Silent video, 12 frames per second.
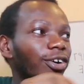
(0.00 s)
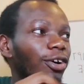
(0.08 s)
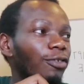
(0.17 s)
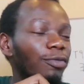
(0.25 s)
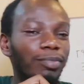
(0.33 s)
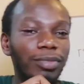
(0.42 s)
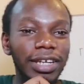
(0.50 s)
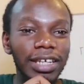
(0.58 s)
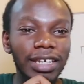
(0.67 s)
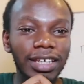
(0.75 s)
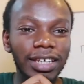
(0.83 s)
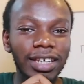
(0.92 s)
of
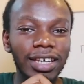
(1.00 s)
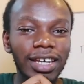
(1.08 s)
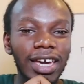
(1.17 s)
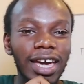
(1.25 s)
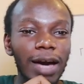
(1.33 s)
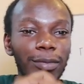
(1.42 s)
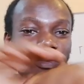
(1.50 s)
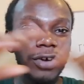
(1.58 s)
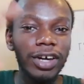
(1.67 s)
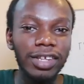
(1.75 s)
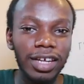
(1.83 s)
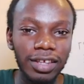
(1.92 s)
money. And before
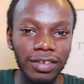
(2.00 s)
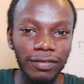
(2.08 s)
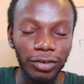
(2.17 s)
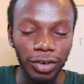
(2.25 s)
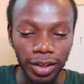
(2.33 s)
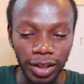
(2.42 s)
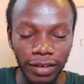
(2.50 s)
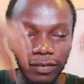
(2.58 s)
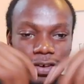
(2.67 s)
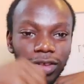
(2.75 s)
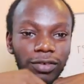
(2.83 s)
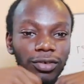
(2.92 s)
I say anything further,
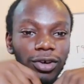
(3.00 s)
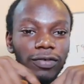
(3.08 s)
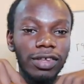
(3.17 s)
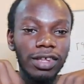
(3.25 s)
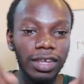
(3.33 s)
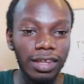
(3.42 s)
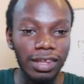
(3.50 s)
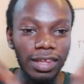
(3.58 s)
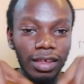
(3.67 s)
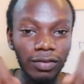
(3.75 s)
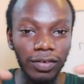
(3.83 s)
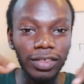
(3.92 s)
first of all, if you see this
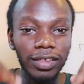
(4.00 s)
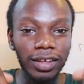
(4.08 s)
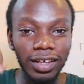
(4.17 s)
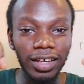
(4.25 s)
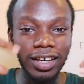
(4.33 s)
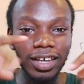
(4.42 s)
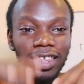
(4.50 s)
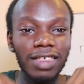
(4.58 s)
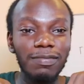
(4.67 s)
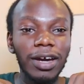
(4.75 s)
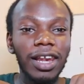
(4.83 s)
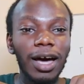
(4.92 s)
silver thing here,
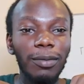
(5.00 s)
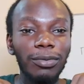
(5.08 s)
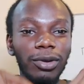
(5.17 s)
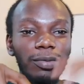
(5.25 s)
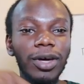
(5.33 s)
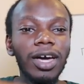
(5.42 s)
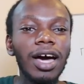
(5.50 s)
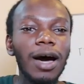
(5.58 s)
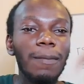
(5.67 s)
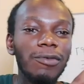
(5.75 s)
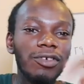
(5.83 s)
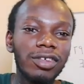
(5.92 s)
it's my laptop.
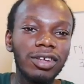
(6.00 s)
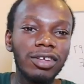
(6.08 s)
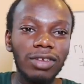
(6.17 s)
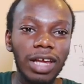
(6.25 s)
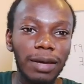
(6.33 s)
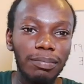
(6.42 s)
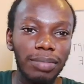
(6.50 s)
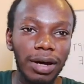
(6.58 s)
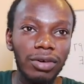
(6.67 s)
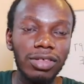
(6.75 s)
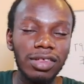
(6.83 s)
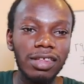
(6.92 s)
I'm using it to like
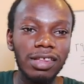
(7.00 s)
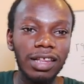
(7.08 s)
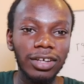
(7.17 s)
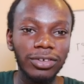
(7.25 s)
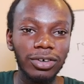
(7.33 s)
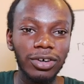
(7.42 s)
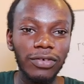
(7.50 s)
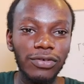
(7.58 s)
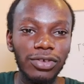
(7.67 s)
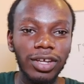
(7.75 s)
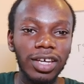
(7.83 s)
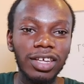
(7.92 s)
bounce this light off
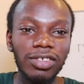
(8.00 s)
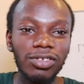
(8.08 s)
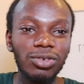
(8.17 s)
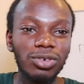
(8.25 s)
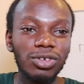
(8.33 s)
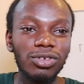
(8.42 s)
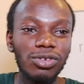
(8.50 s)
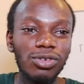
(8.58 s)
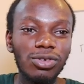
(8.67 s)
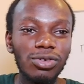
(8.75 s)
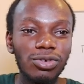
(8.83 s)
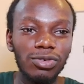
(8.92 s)
so that it's not
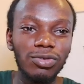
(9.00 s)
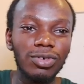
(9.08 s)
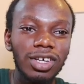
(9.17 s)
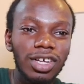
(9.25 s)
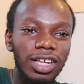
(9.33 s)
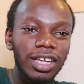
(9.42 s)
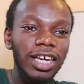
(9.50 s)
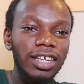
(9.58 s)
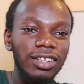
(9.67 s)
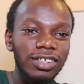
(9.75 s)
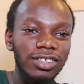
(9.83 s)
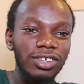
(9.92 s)
too like
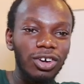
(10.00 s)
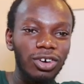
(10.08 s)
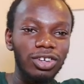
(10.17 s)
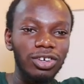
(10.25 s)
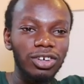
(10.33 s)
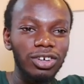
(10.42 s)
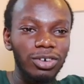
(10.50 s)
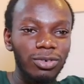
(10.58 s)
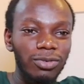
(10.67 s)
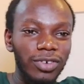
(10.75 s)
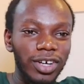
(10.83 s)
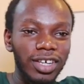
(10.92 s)
this color
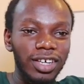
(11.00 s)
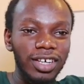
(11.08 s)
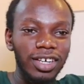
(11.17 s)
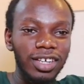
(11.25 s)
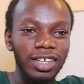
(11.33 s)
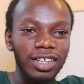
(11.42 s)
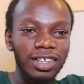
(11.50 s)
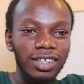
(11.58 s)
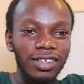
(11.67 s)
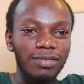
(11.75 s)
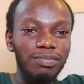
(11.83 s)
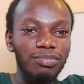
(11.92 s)
over here,
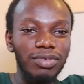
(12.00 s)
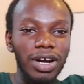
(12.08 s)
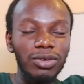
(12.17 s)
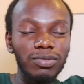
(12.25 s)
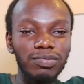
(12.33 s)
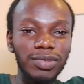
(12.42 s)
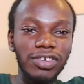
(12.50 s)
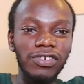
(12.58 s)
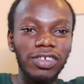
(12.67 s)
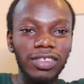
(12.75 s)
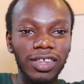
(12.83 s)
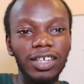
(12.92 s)
this brown
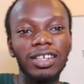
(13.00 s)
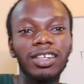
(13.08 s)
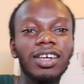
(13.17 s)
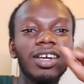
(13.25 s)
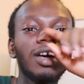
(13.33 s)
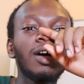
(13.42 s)
beigey thing.